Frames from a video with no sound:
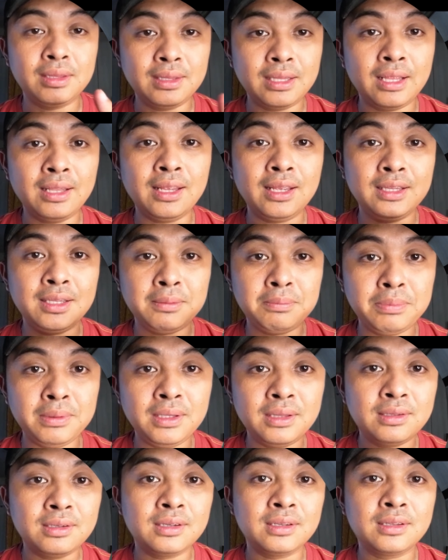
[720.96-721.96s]

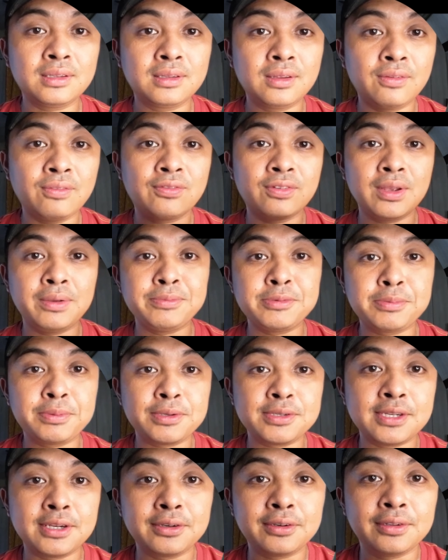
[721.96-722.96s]
30 frames per
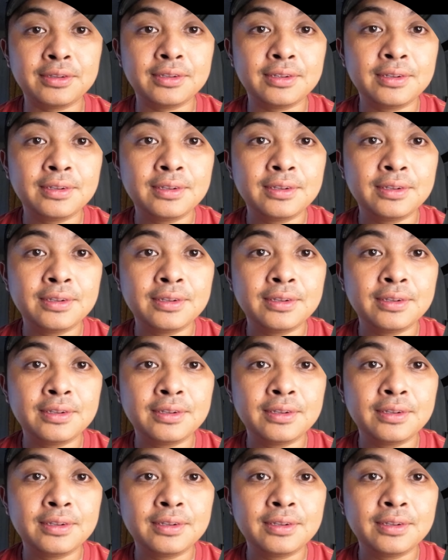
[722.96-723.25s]
second.